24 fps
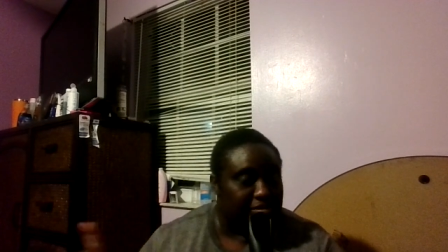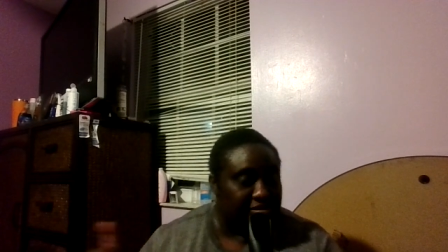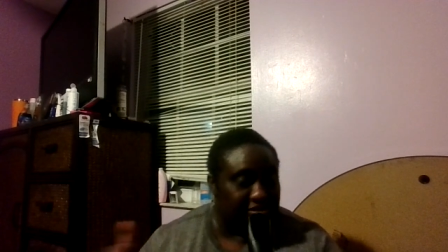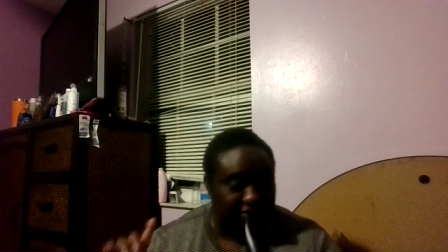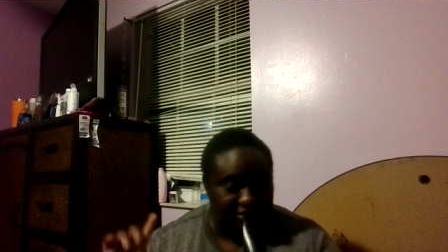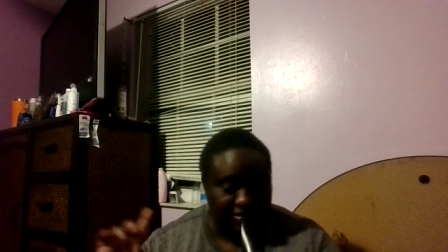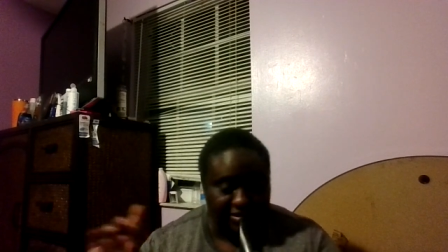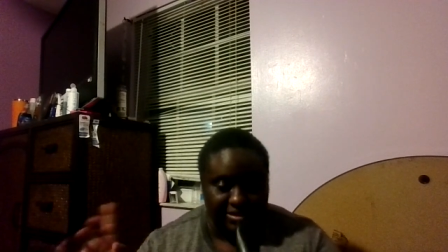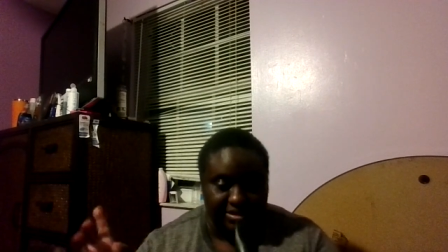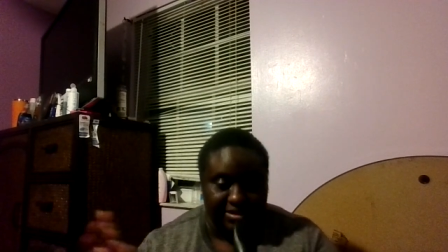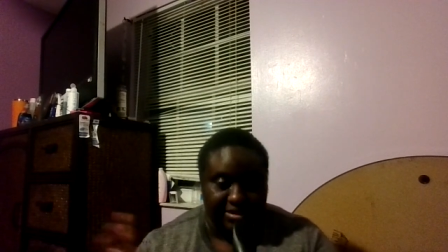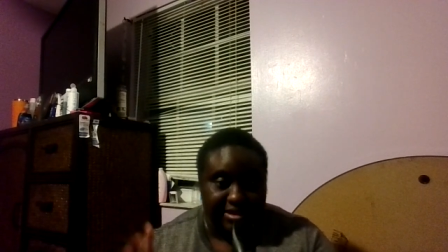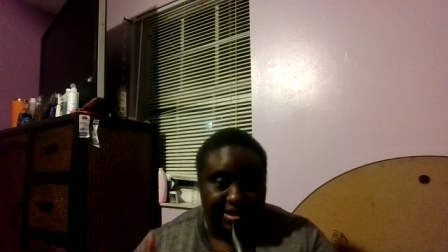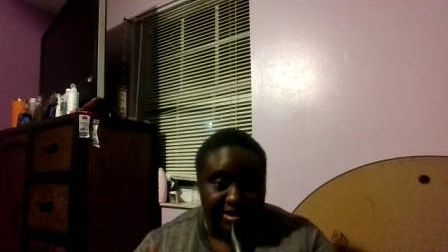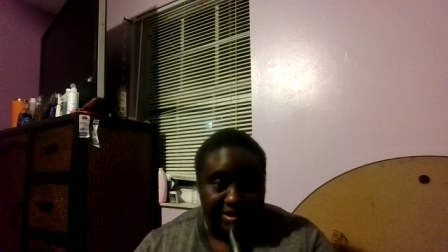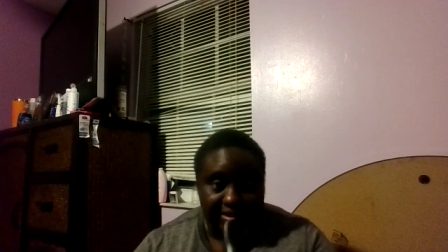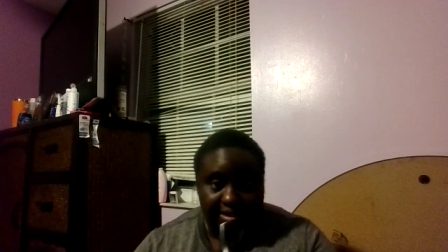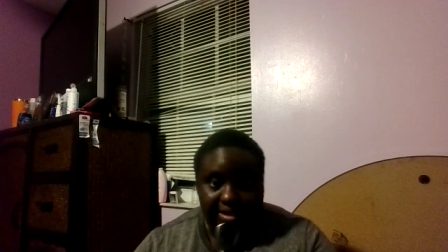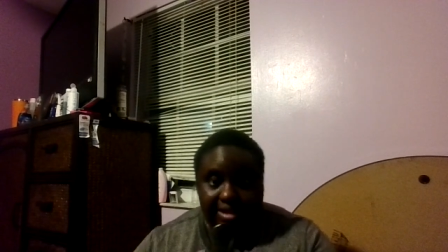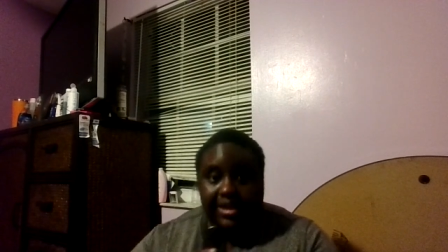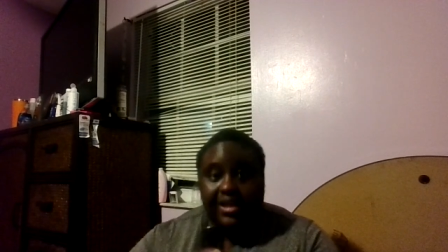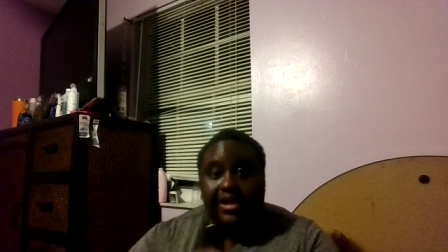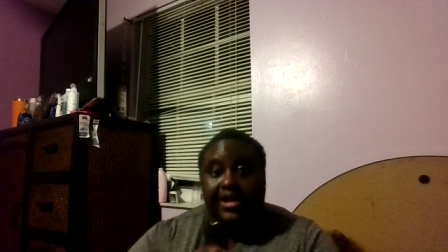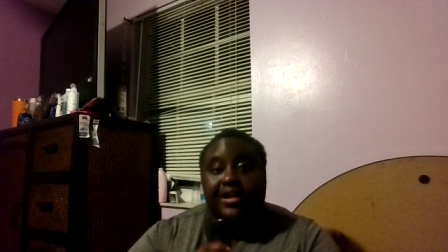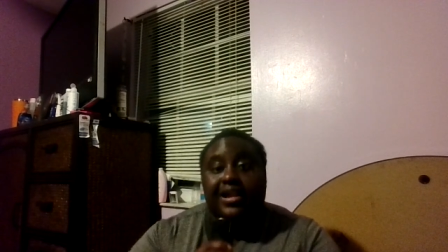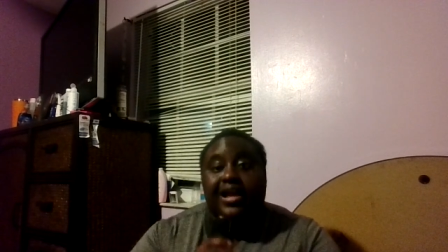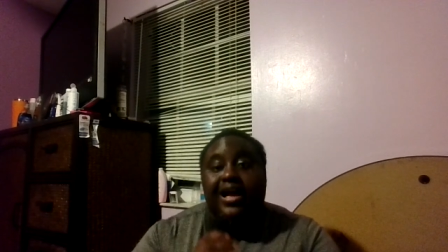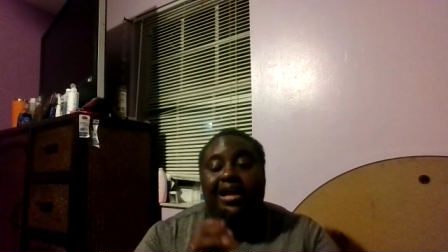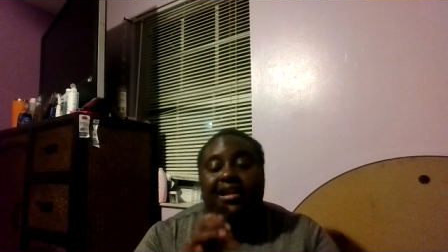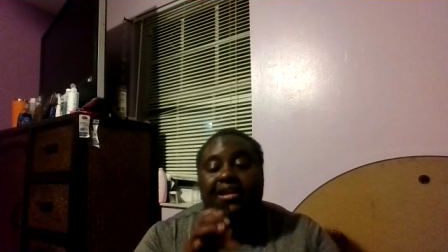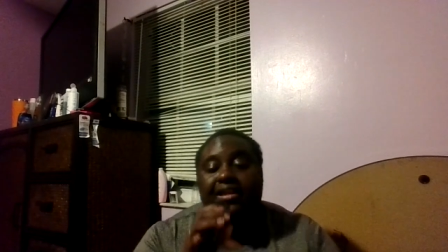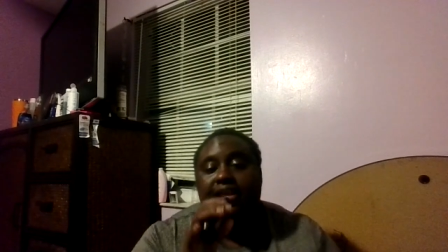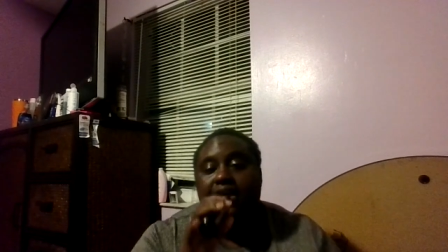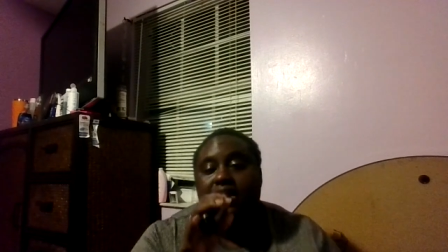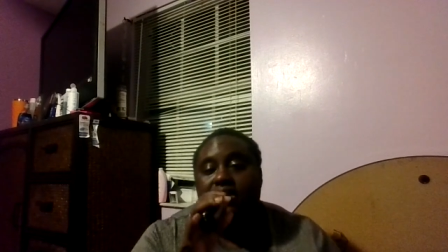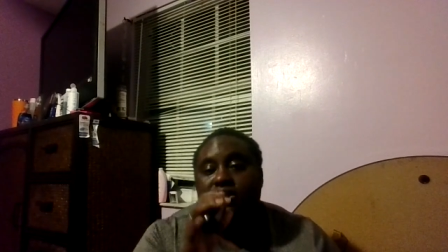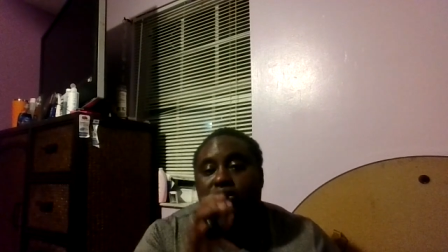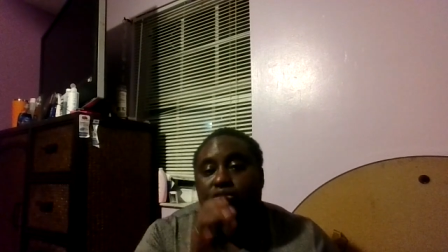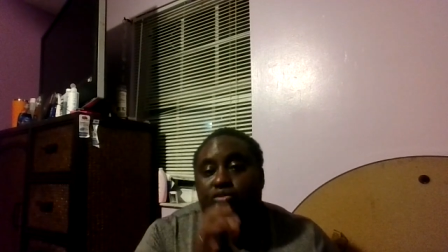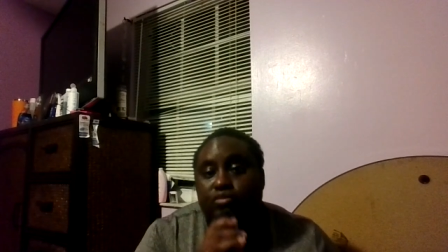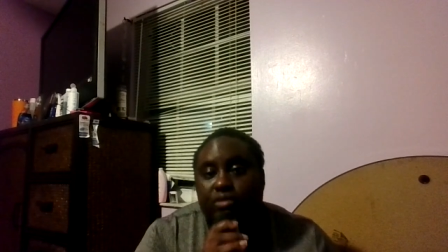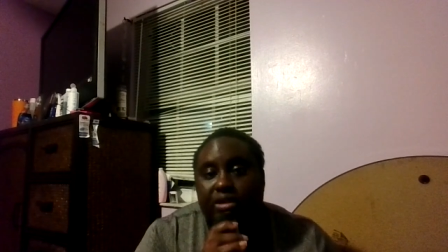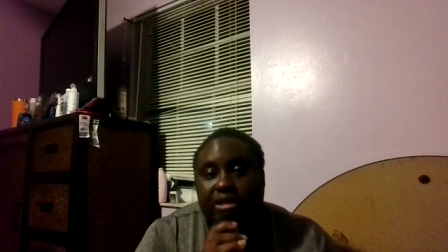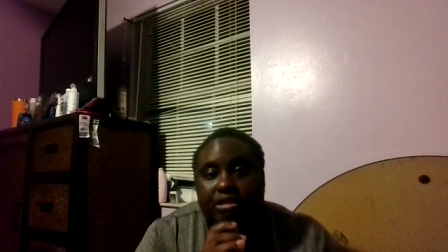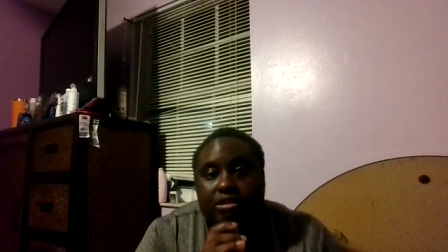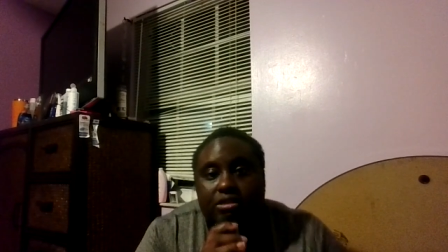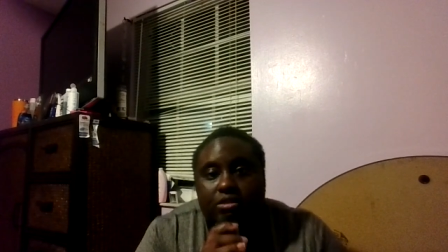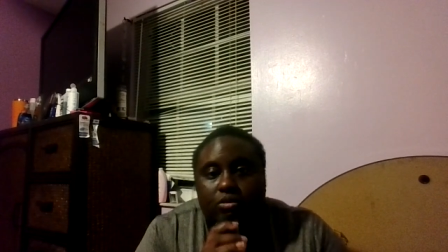see that? And there's a
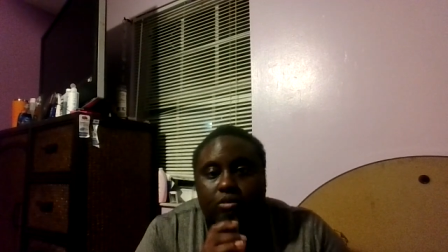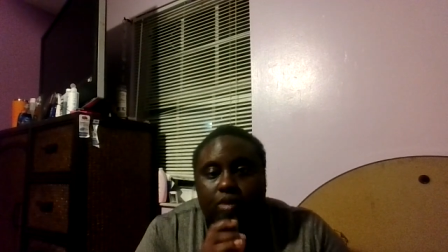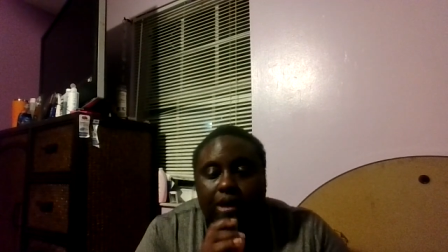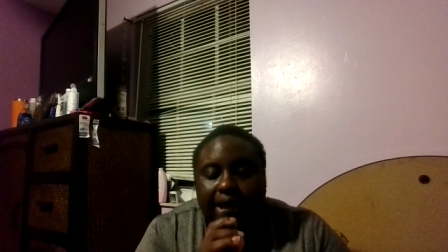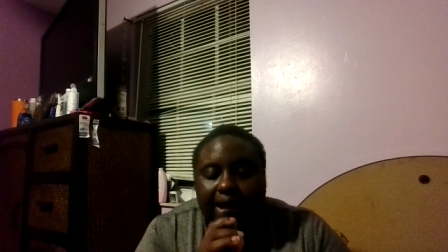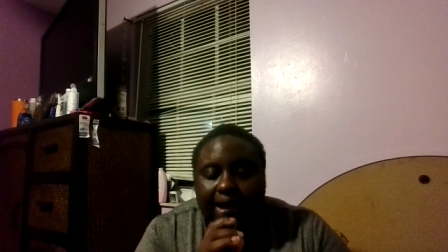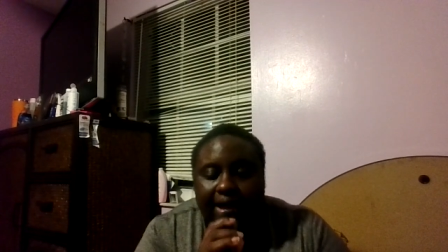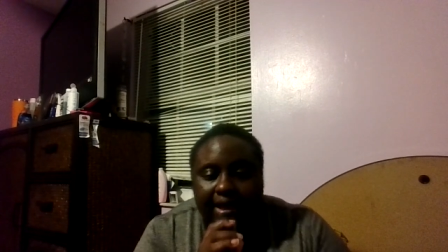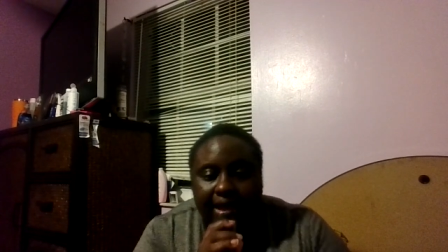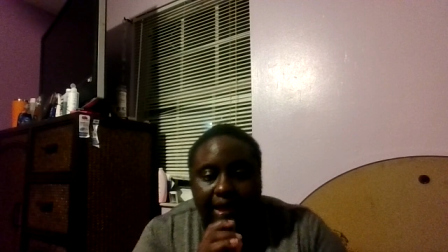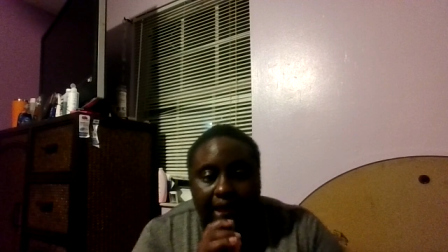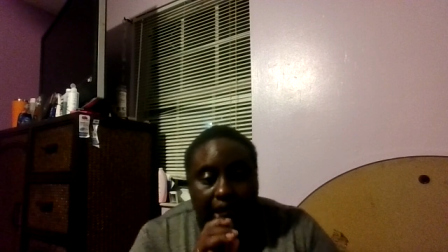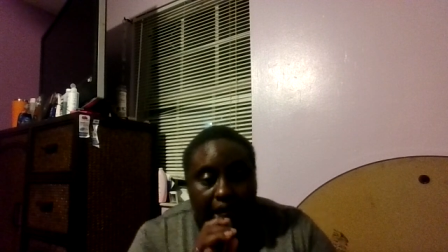reason why,